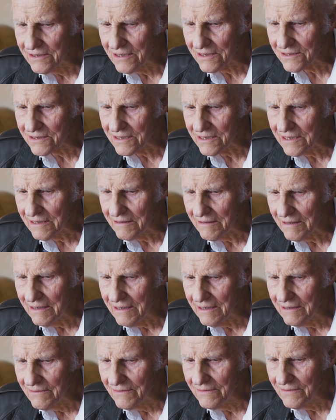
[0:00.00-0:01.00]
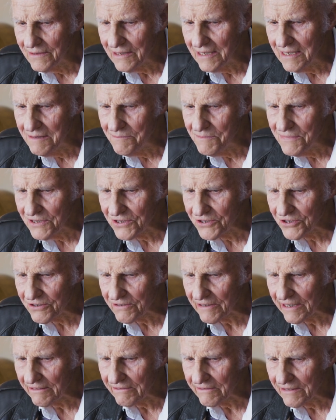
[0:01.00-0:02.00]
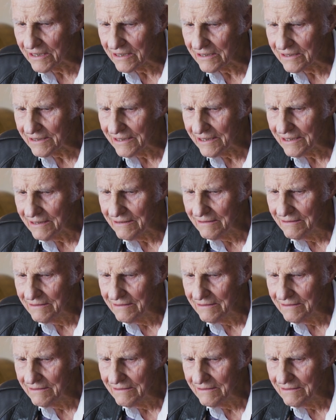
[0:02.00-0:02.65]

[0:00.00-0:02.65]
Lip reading: just the imagery, really,